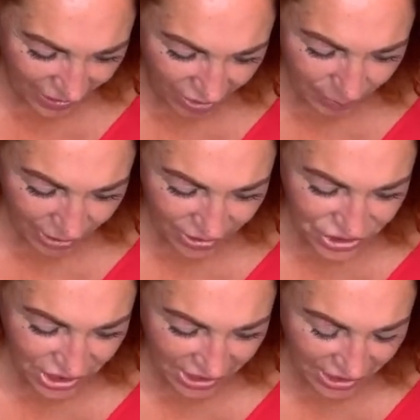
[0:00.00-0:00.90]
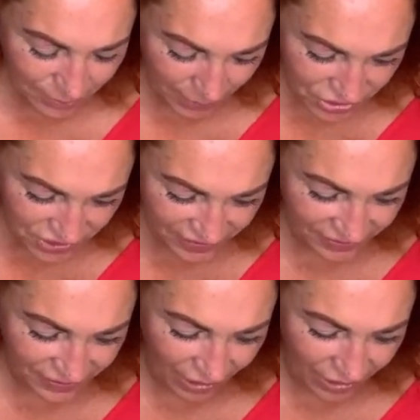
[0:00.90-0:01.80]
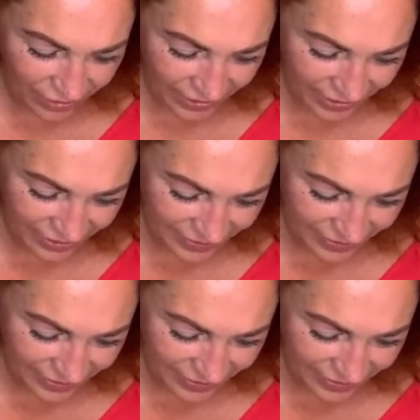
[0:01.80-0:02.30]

Hi Margie. Margie says hi.